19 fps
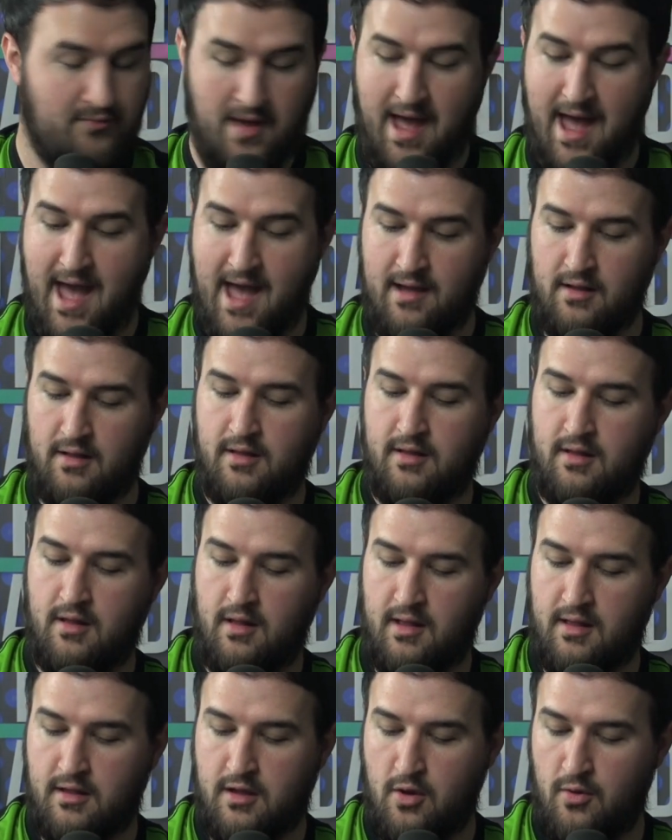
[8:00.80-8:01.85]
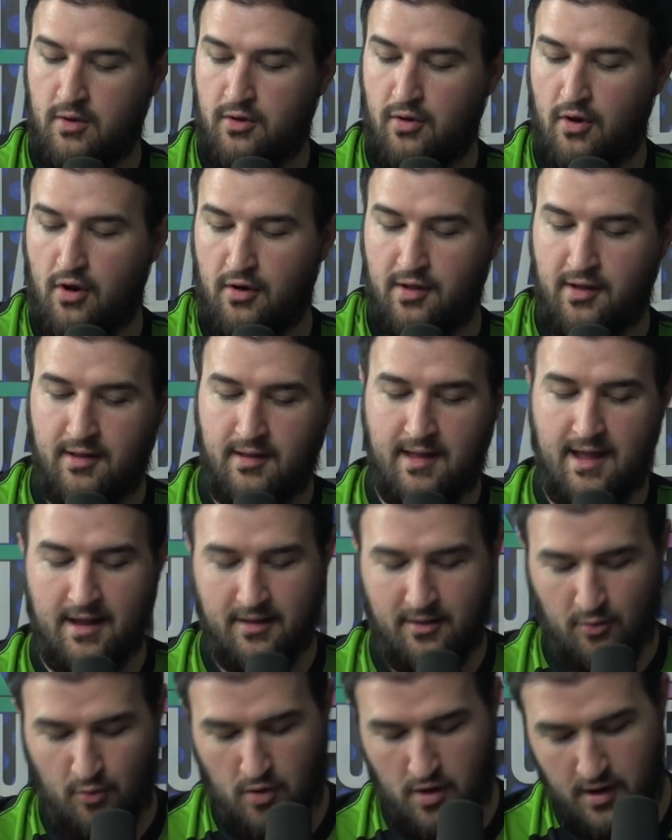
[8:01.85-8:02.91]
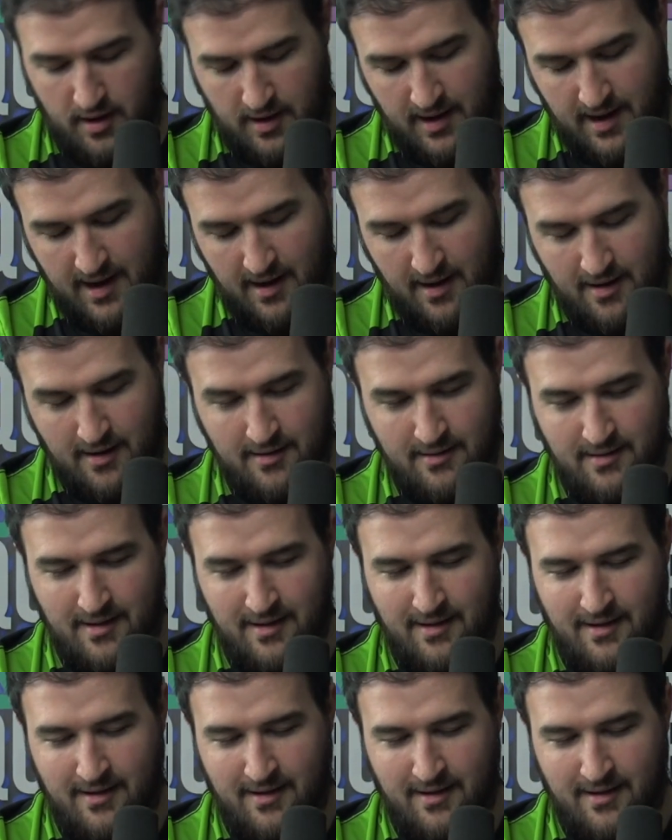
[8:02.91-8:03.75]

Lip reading: packs. So let's go into our 6th one here.